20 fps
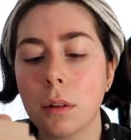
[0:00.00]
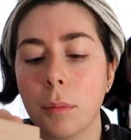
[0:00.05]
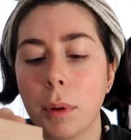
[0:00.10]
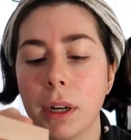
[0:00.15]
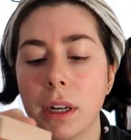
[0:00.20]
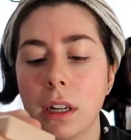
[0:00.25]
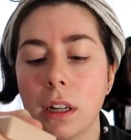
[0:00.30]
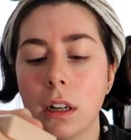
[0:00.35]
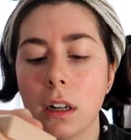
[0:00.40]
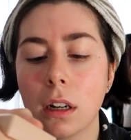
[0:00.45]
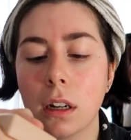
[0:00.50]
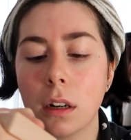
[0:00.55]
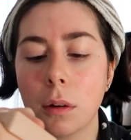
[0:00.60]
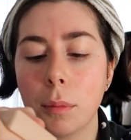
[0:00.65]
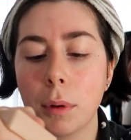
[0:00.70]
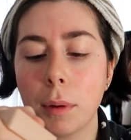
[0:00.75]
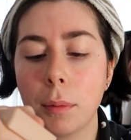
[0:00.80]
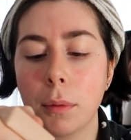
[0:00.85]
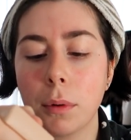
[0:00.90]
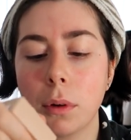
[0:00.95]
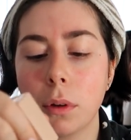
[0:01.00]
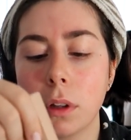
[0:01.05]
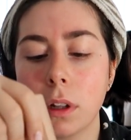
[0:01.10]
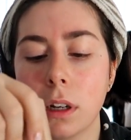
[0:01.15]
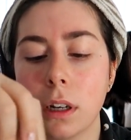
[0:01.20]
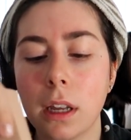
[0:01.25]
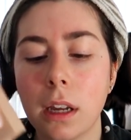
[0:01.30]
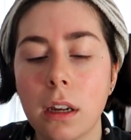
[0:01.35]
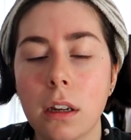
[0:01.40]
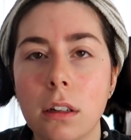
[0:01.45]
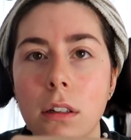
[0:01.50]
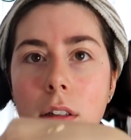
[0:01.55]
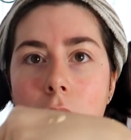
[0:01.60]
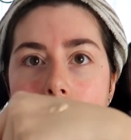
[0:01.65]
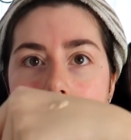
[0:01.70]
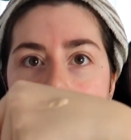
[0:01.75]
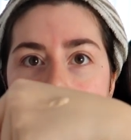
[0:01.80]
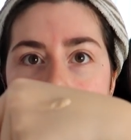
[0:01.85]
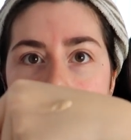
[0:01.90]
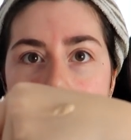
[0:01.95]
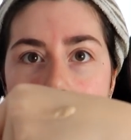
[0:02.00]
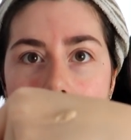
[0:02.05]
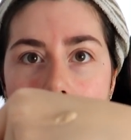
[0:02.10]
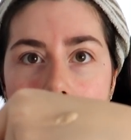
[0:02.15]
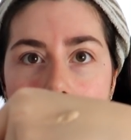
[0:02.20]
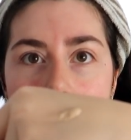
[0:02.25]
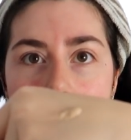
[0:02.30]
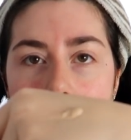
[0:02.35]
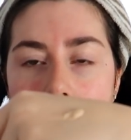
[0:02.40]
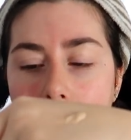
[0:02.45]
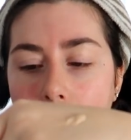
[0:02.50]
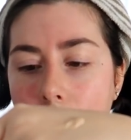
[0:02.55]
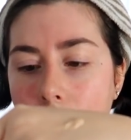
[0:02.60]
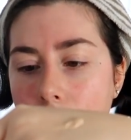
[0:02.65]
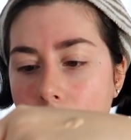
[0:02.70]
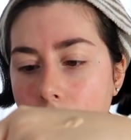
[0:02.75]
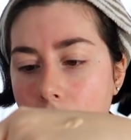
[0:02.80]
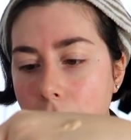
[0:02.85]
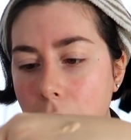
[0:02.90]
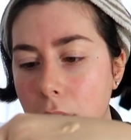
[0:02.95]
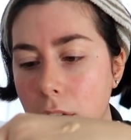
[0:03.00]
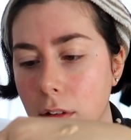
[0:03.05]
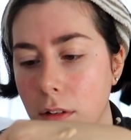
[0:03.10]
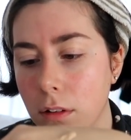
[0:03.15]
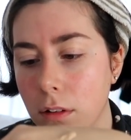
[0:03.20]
Might need a little bit more than that, like that.